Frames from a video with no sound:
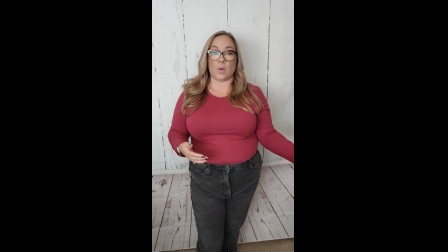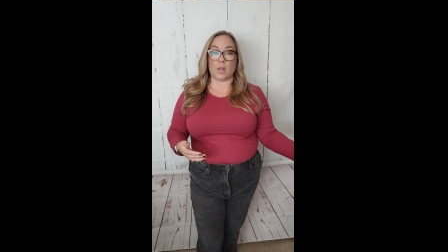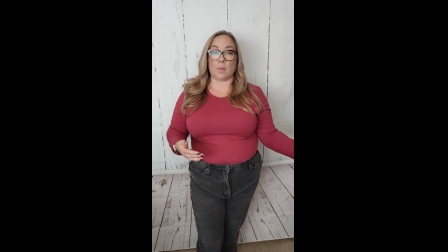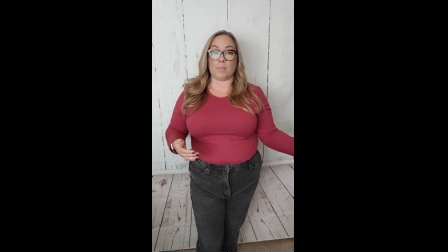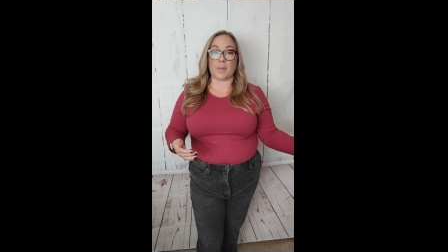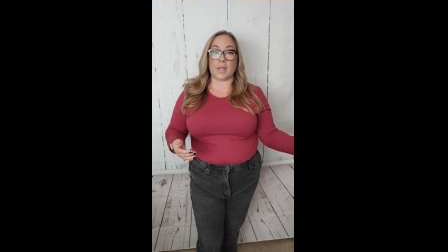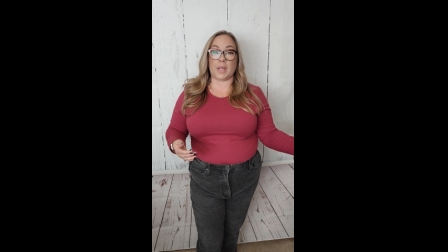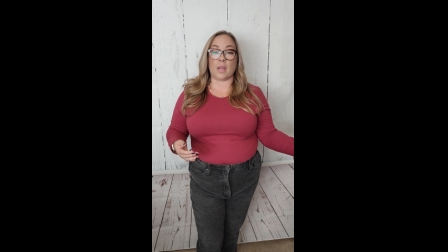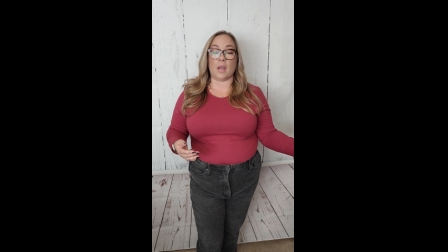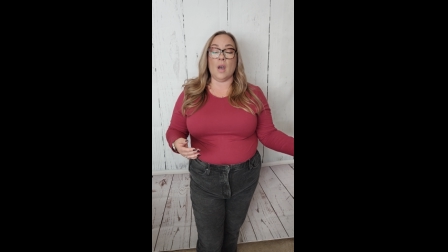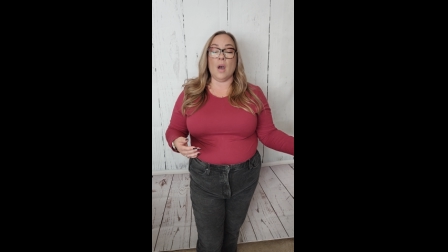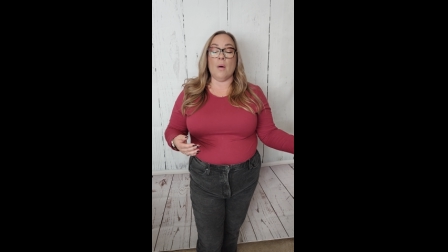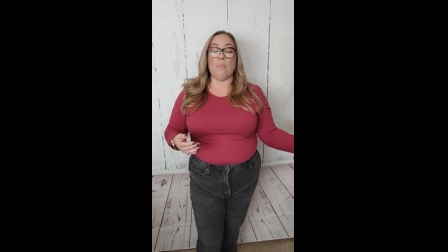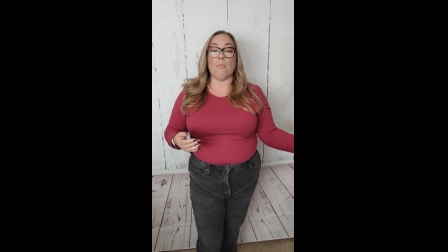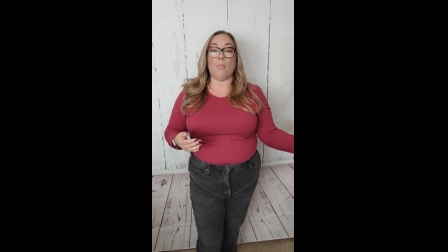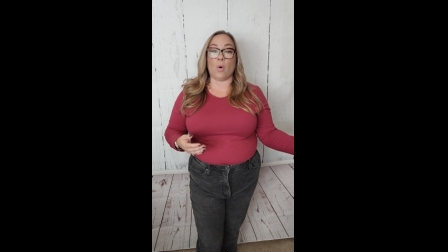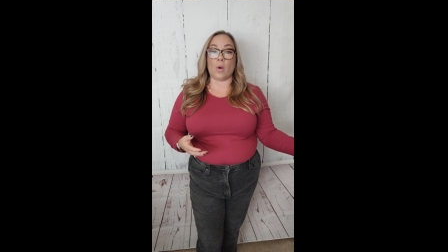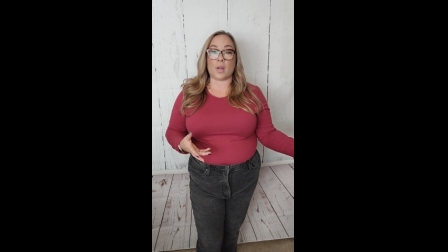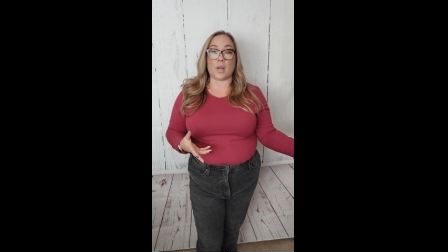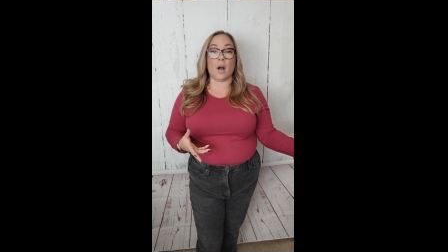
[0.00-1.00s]
want to be
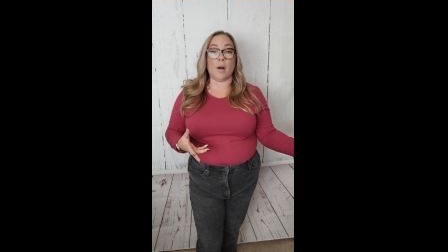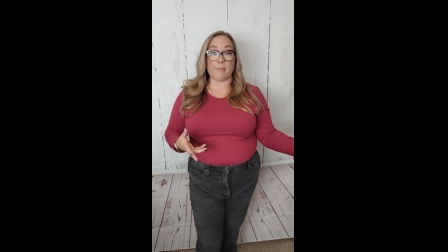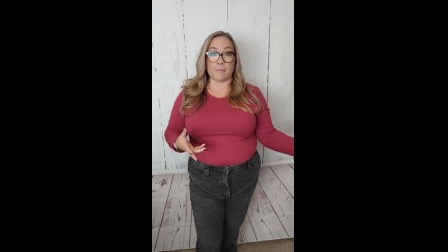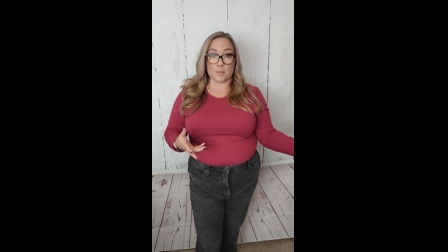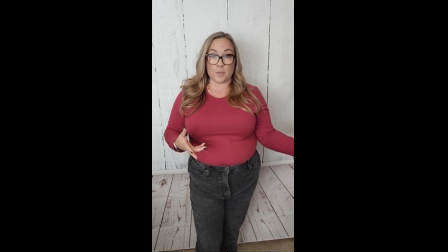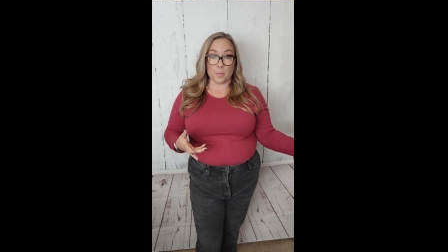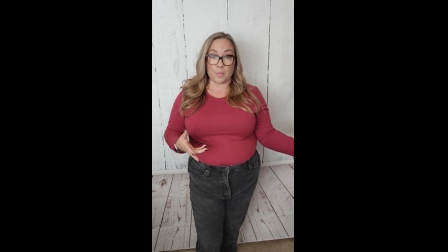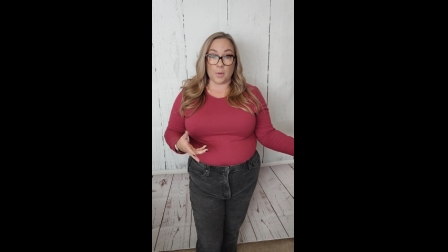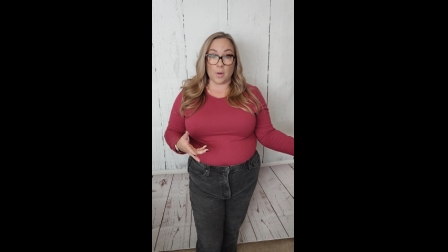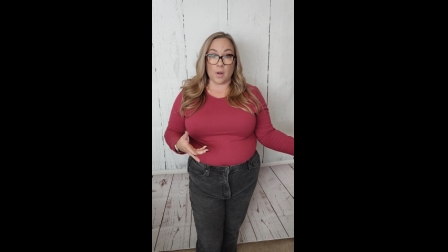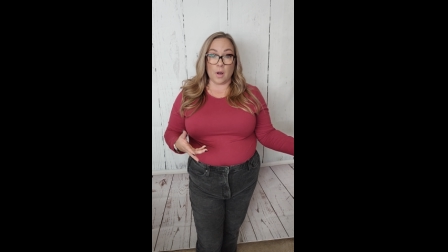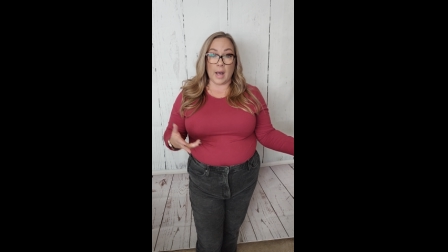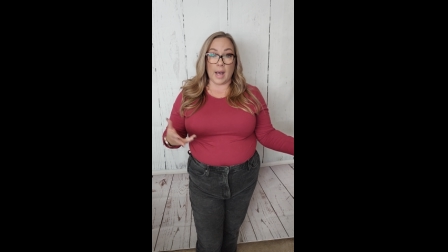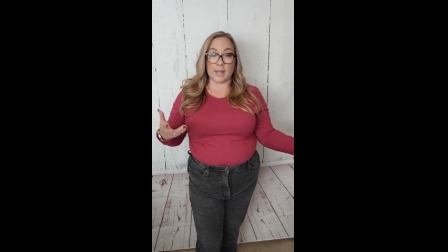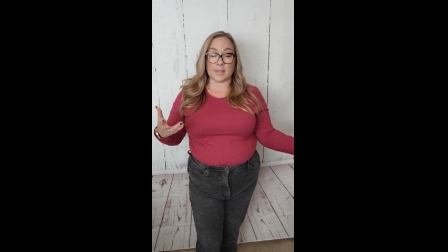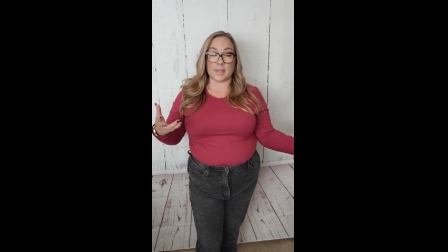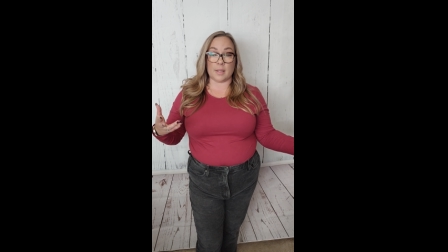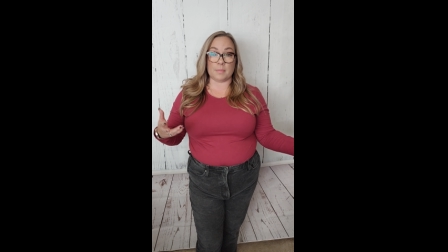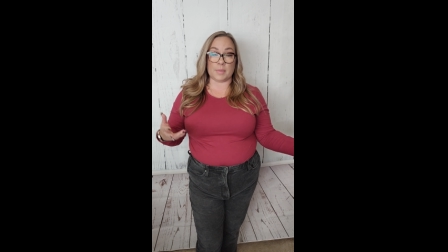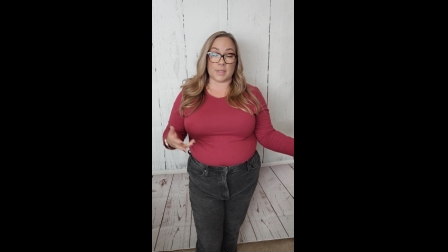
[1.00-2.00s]
more comfortable
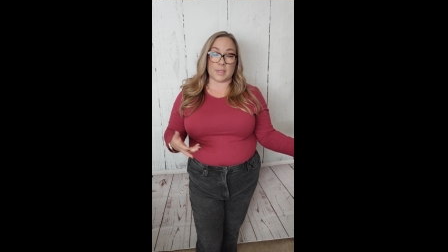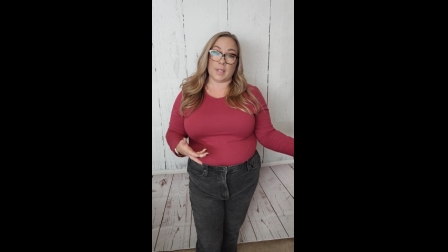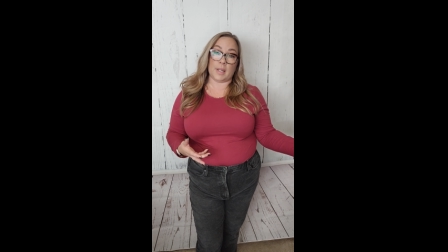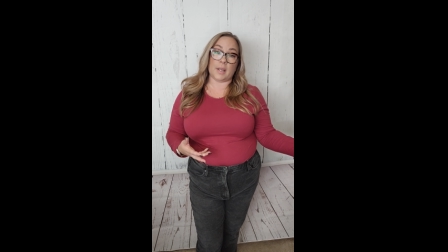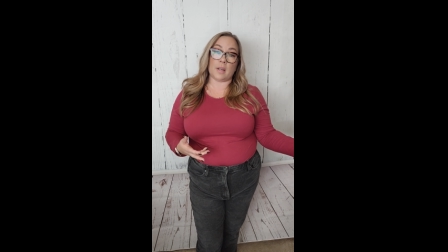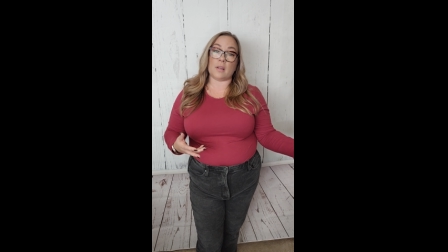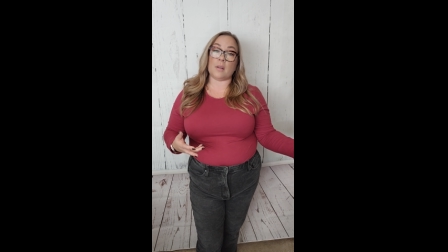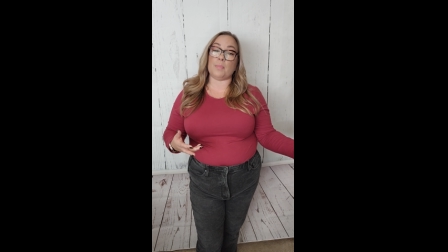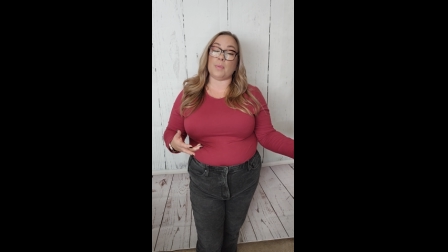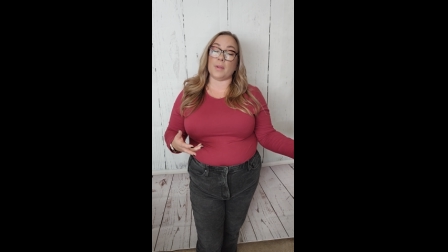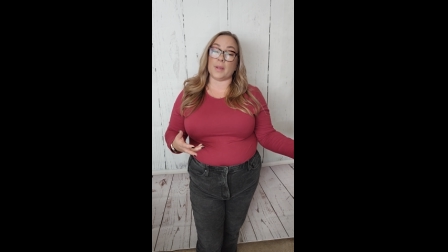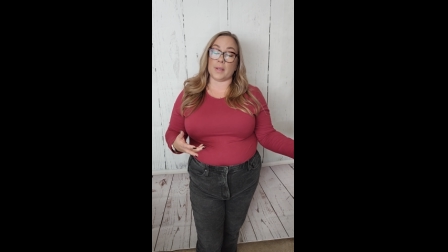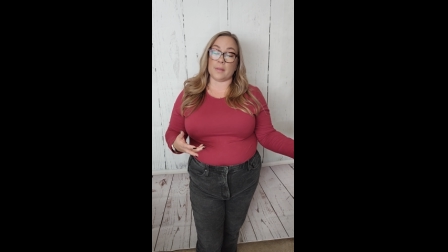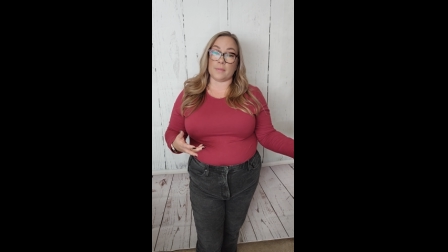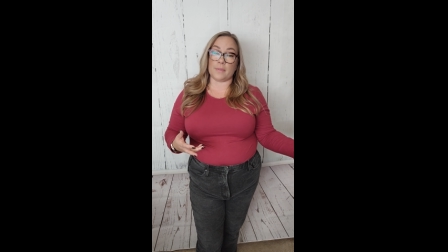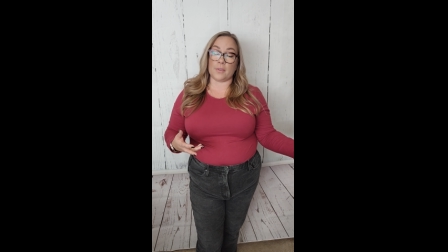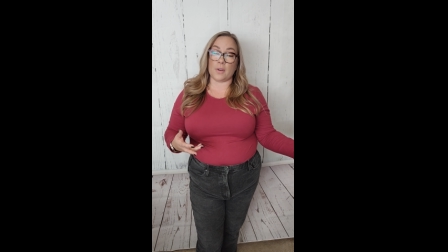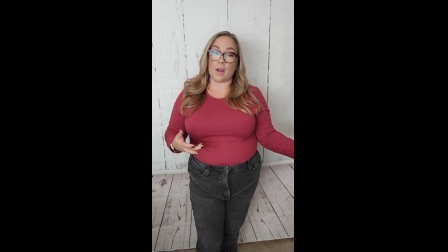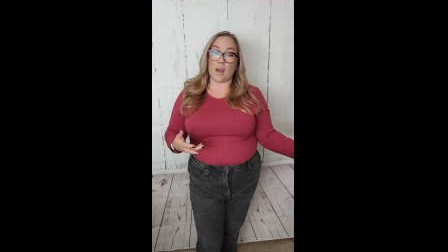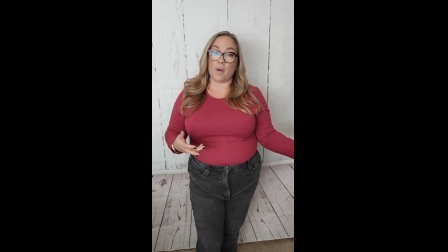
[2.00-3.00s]
as I'm sitting on a
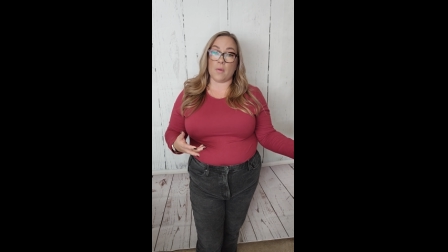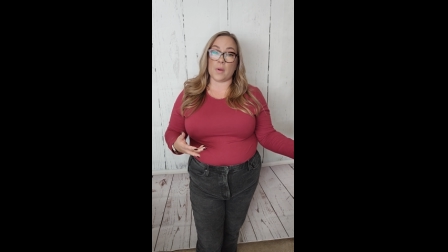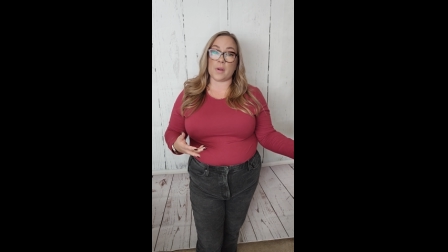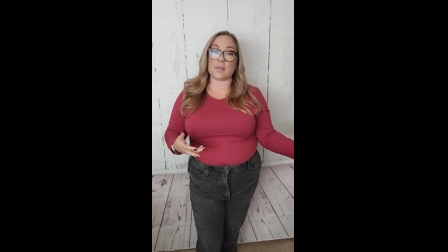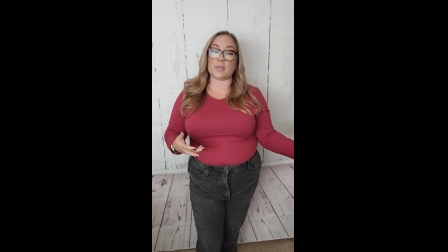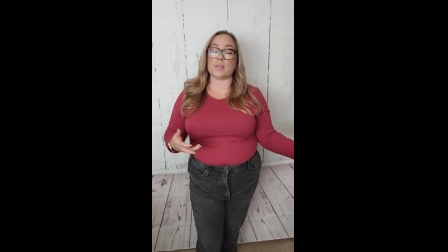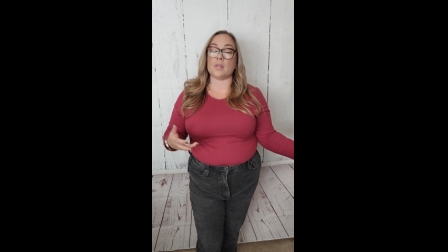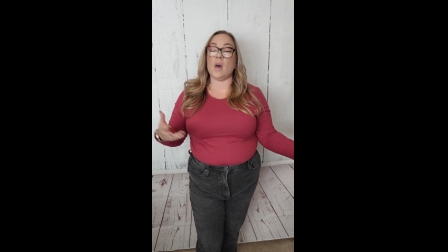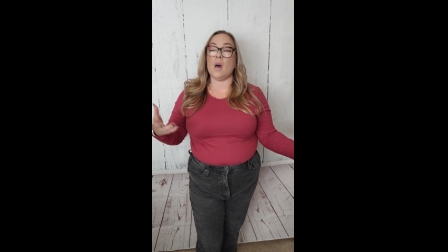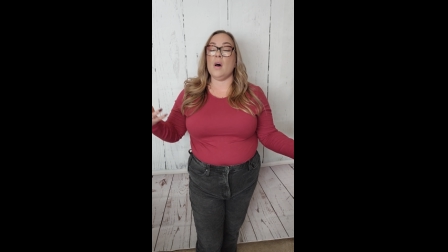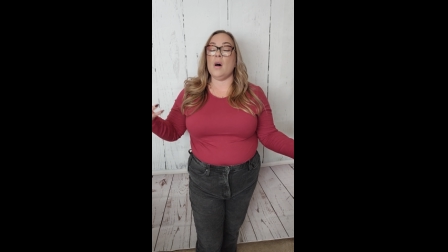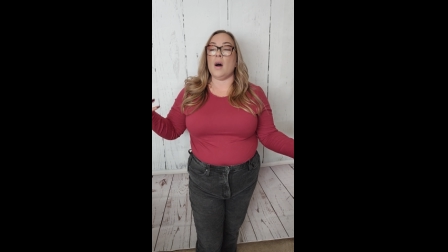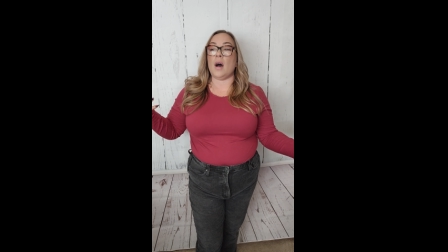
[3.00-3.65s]
plane for hours